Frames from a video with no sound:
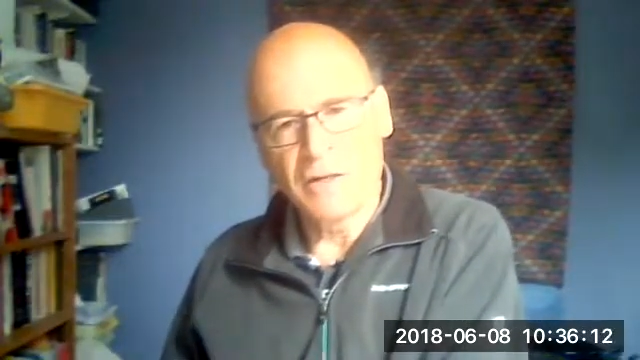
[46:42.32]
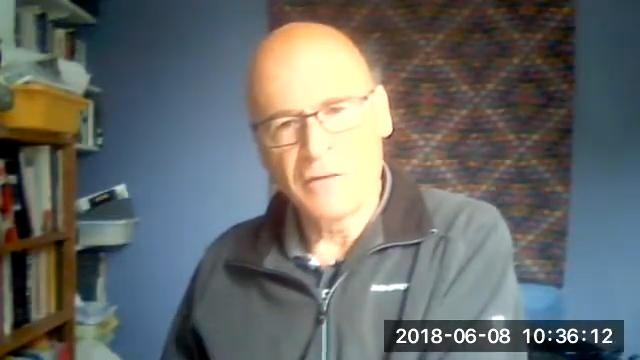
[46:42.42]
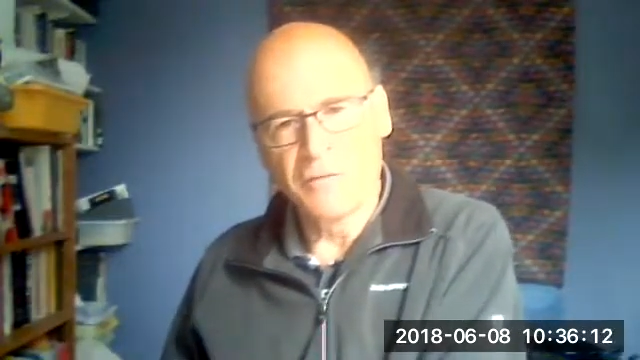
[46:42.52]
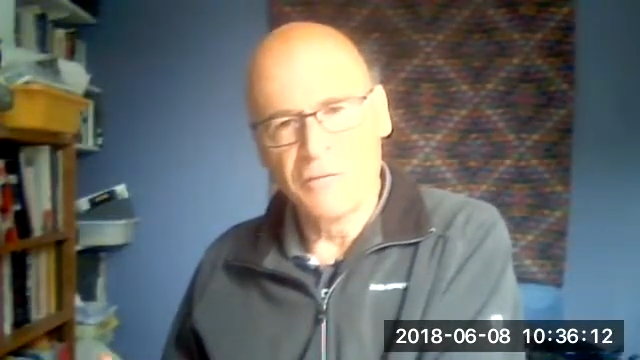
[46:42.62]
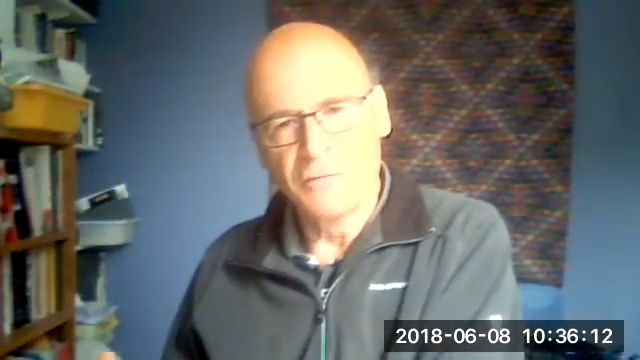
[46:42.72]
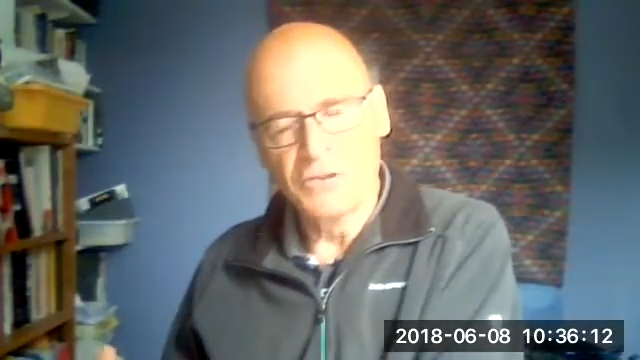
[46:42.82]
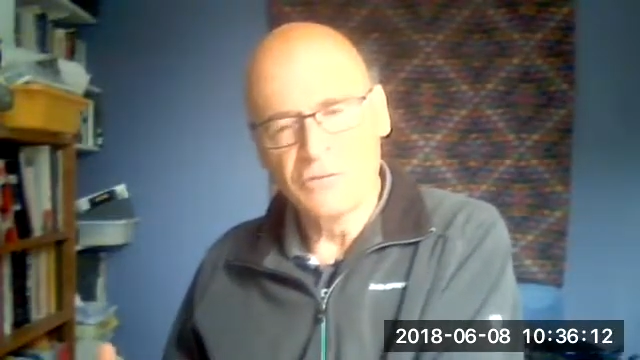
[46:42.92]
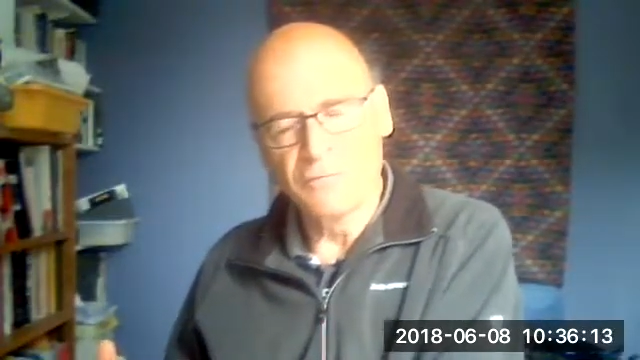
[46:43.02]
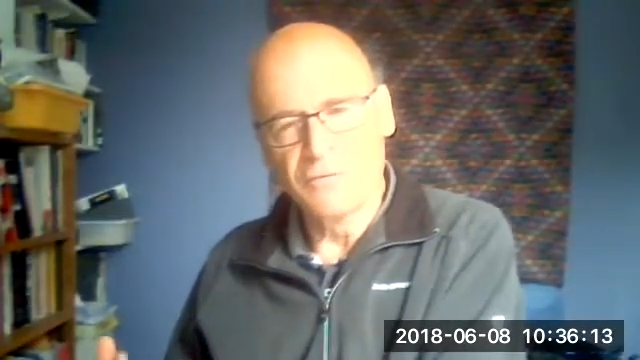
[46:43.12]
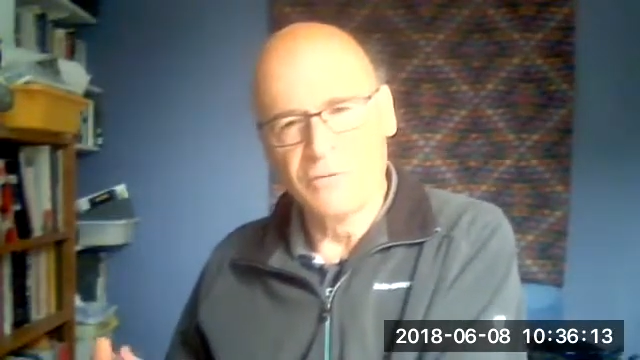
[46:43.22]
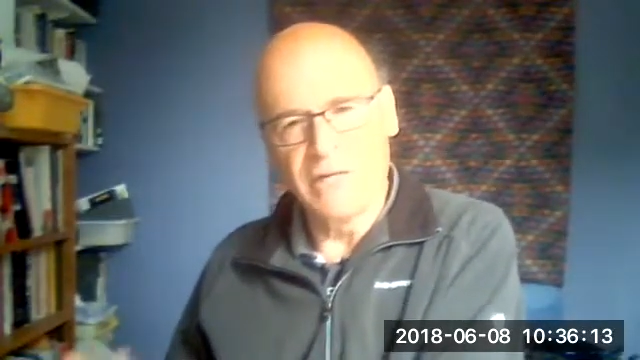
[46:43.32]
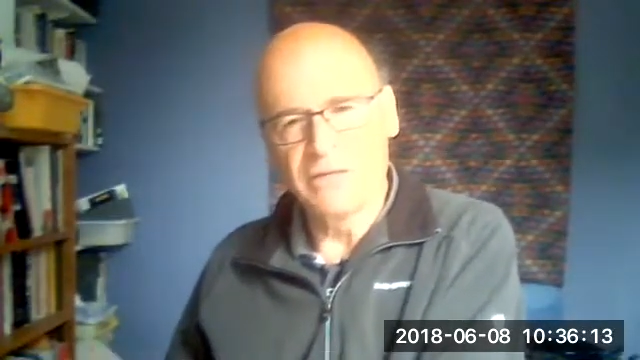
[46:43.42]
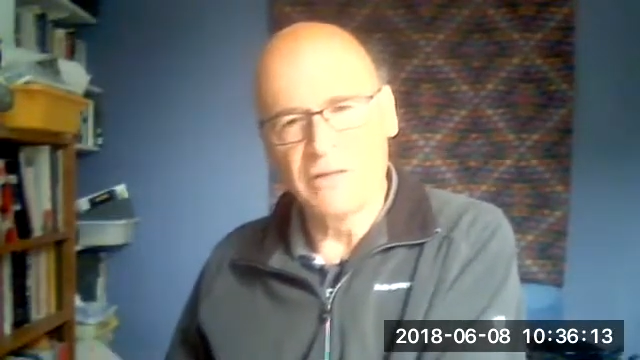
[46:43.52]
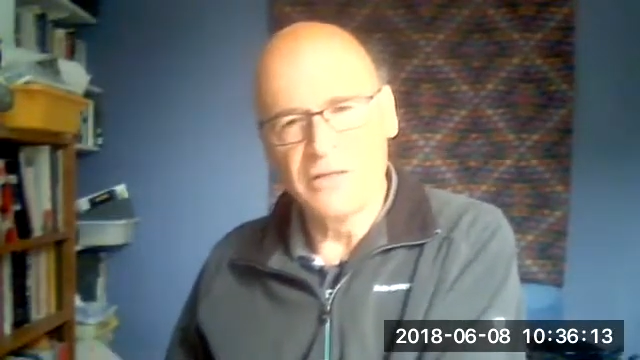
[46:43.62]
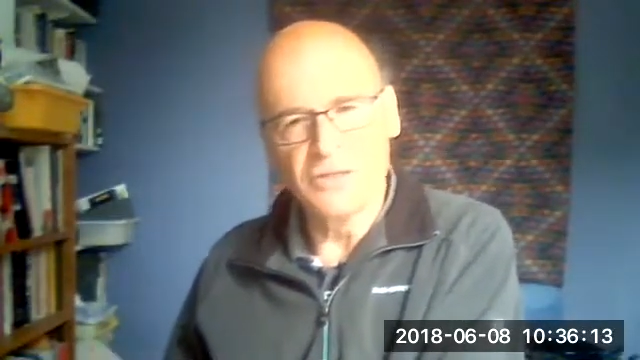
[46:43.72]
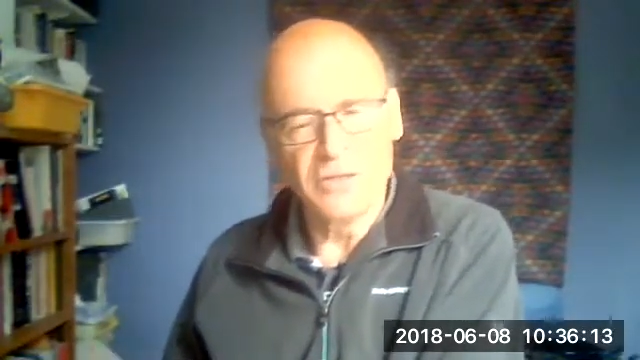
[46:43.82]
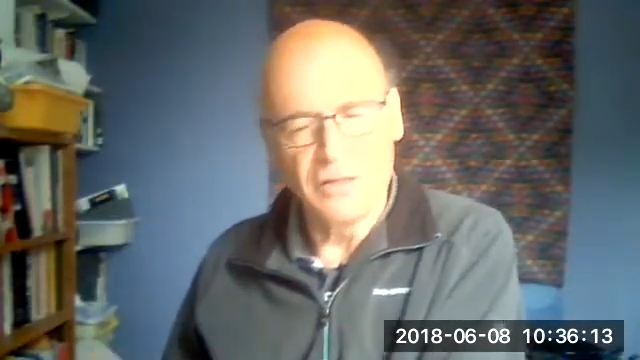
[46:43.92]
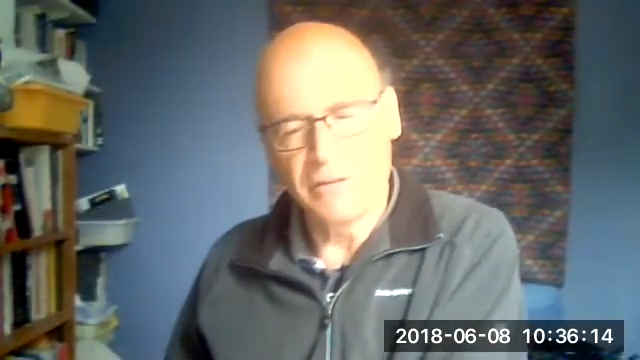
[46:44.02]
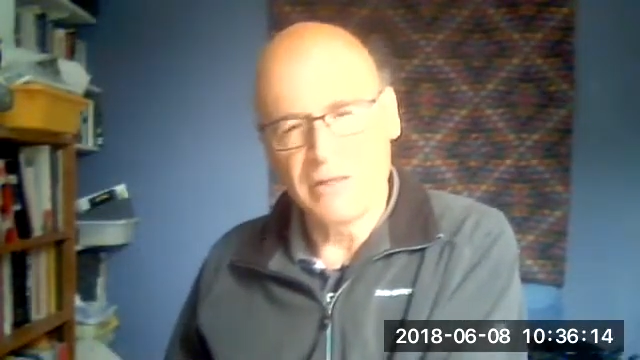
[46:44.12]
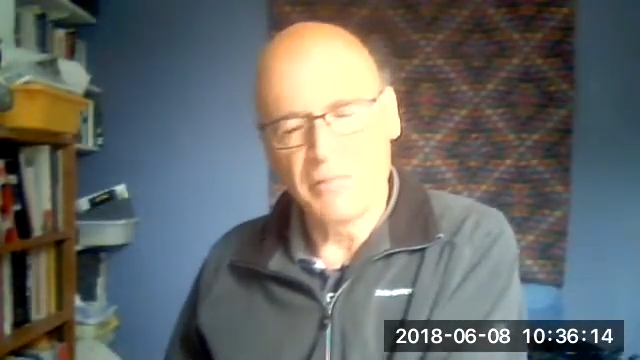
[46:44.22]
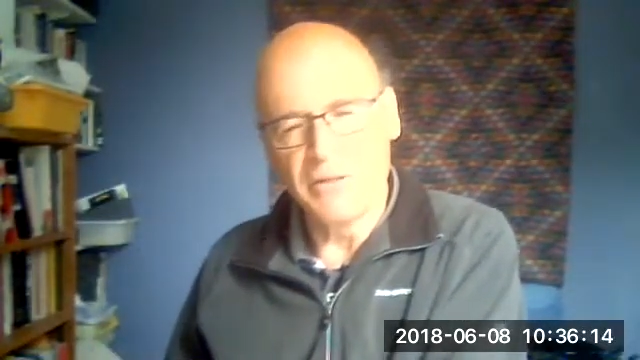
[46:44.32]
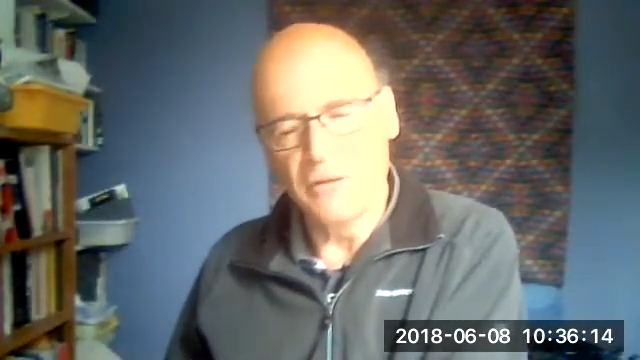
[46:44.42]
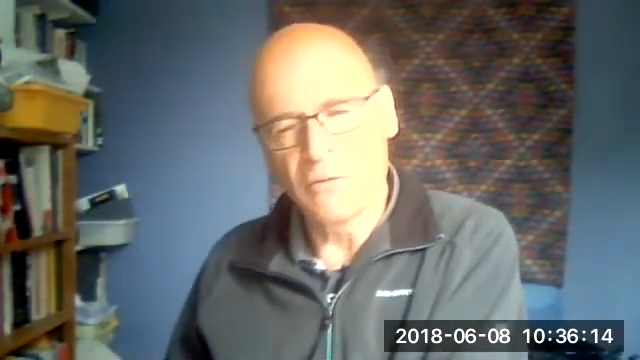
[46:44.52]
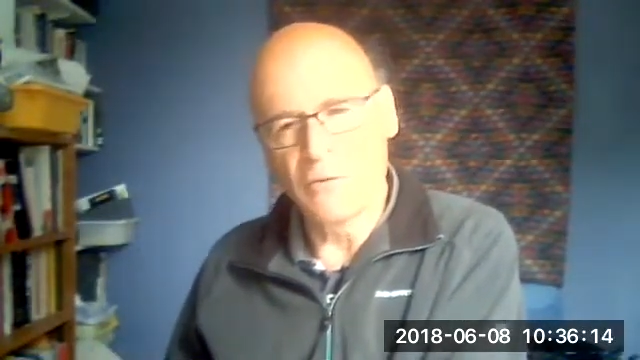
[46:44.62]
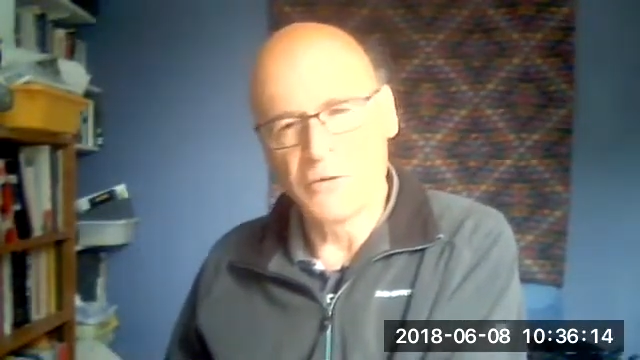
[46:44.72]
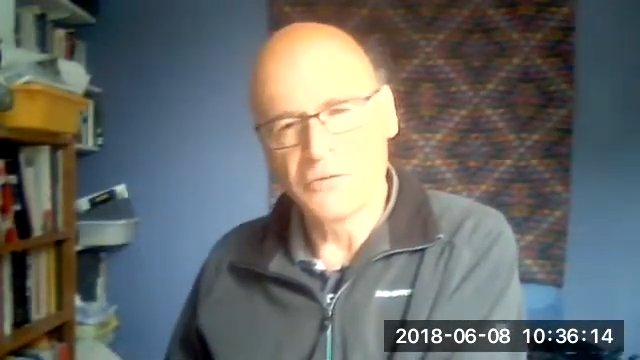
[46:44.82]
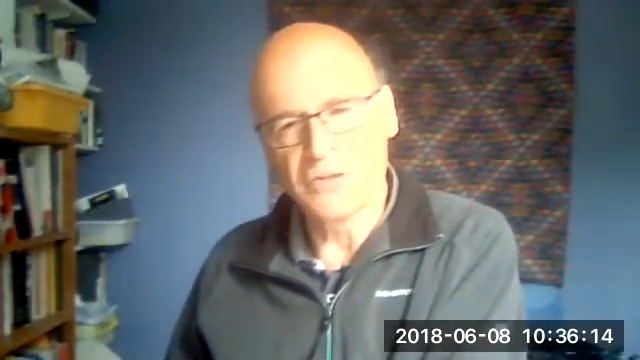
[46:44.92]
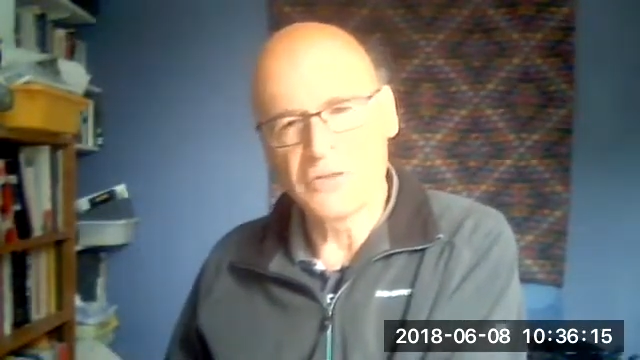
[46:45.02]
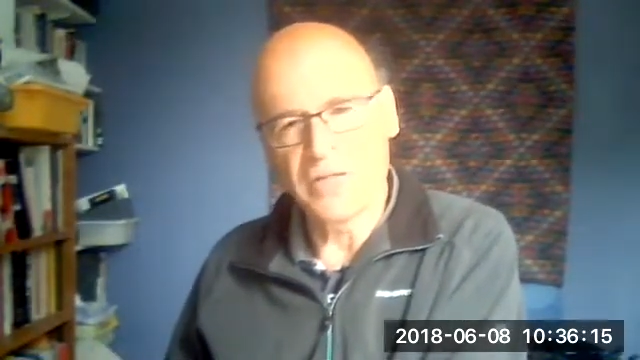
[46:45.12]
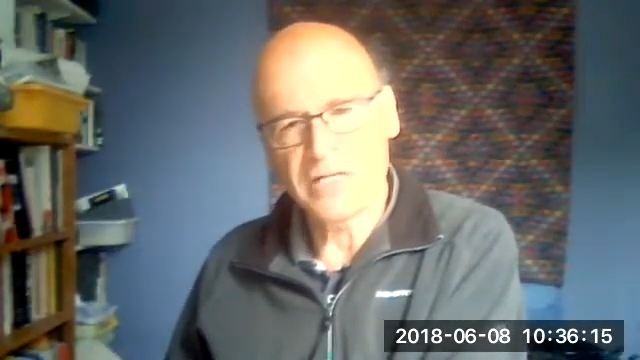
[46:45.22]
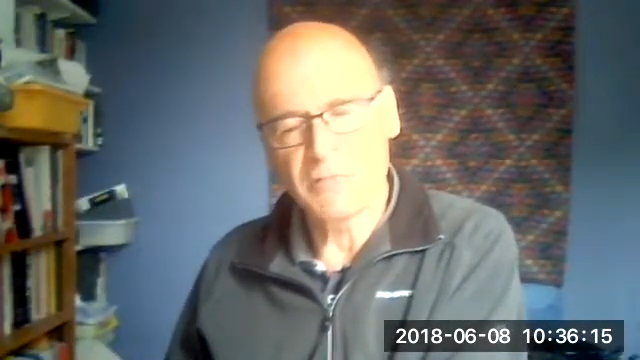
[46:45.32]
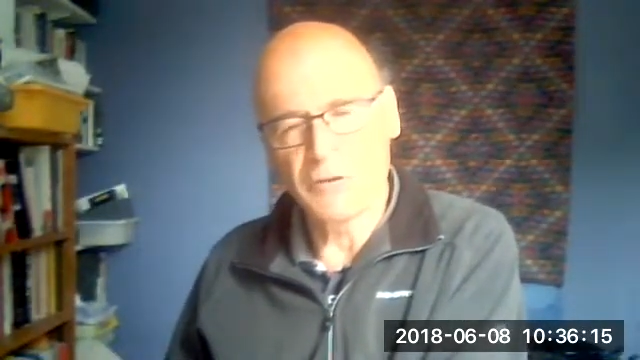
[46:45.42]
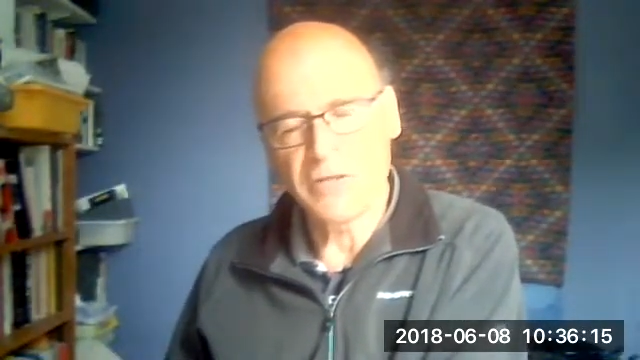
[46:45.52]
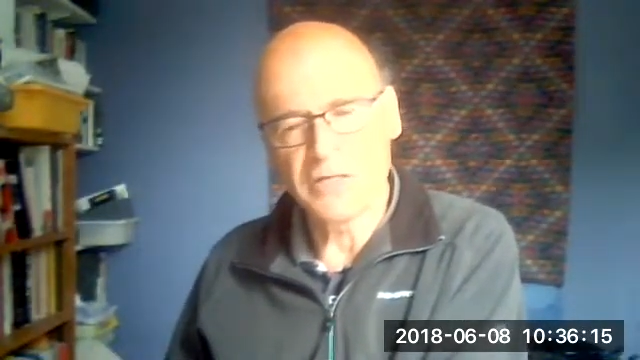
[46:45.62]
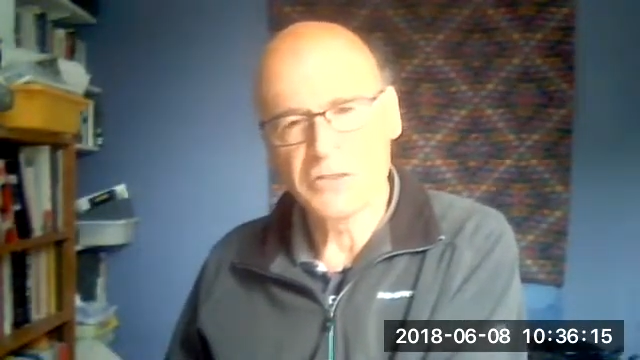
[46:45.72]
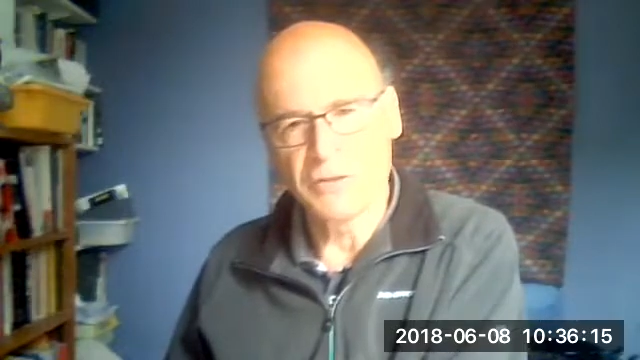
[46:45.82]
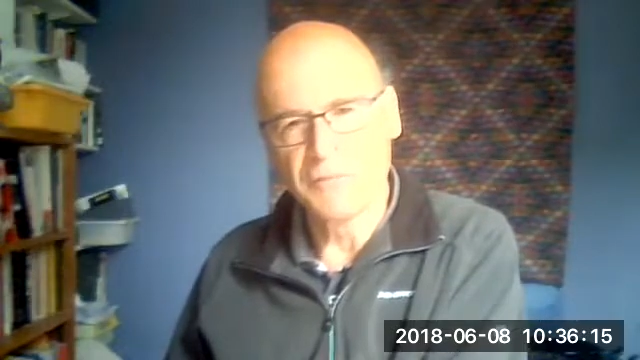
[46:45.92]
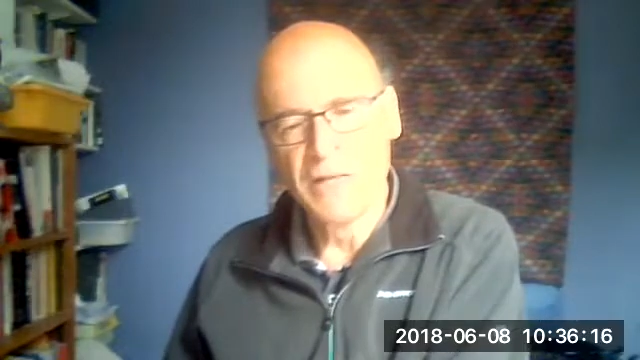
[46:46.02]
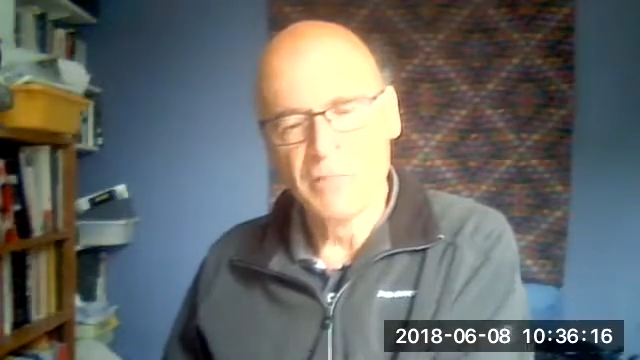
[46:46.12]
which created these incredible inequalities and exploitation,